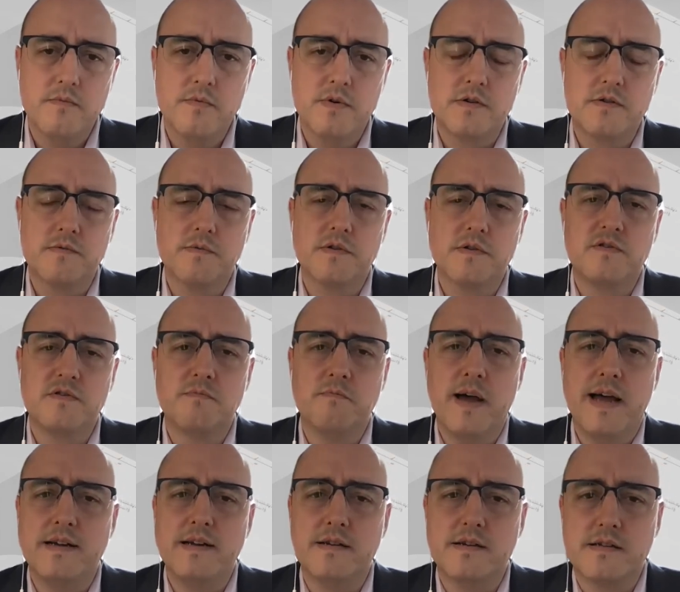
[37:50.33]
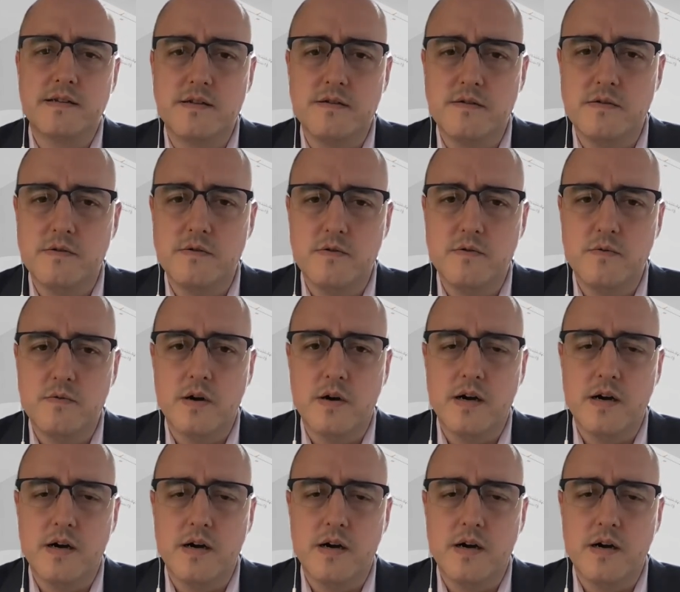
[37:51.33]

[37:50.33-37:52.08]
which was meant to